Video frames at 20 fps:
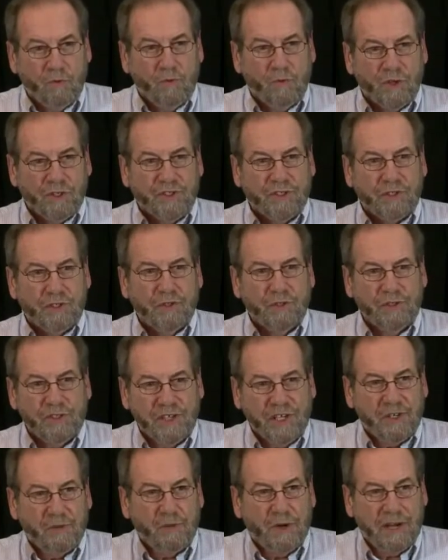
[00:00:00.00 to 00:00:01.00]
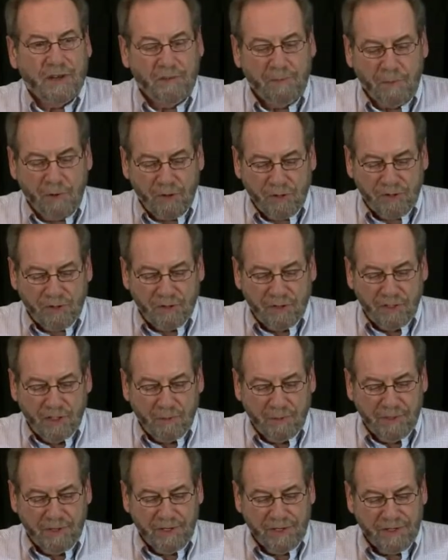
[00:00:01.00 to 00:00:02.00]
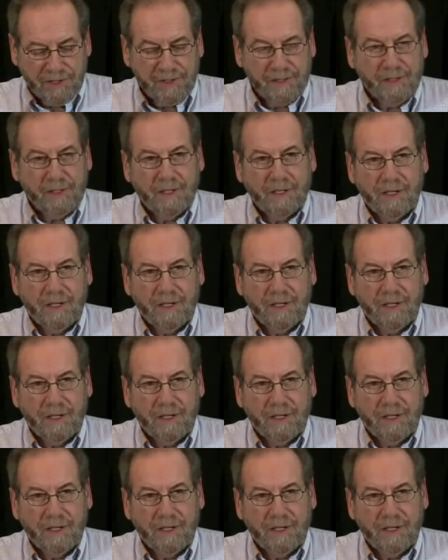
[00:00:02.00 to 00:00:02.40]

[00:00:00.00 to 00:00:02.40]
what you're losing in way of personal liberties,